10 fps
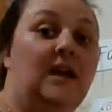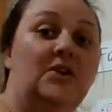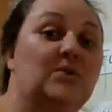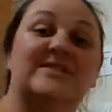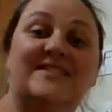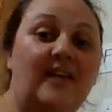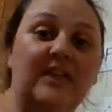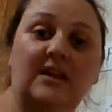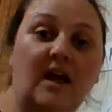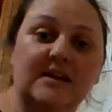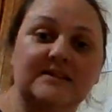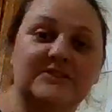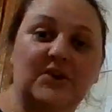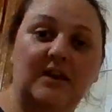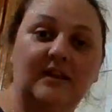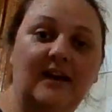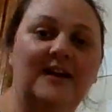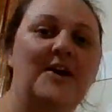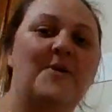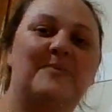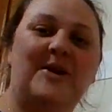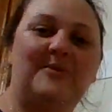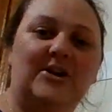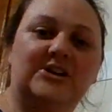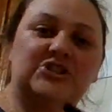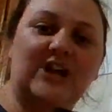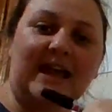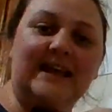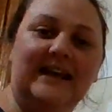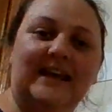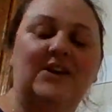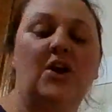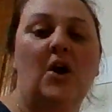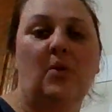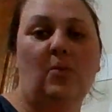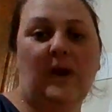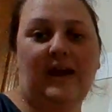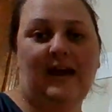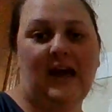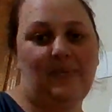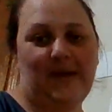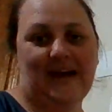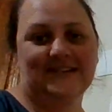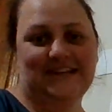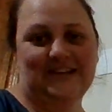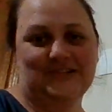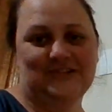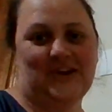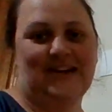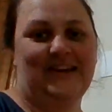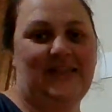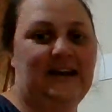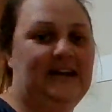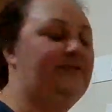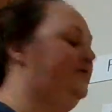Looks nothing like Australia, but I'm going to shade in whereabouts in Australia they live.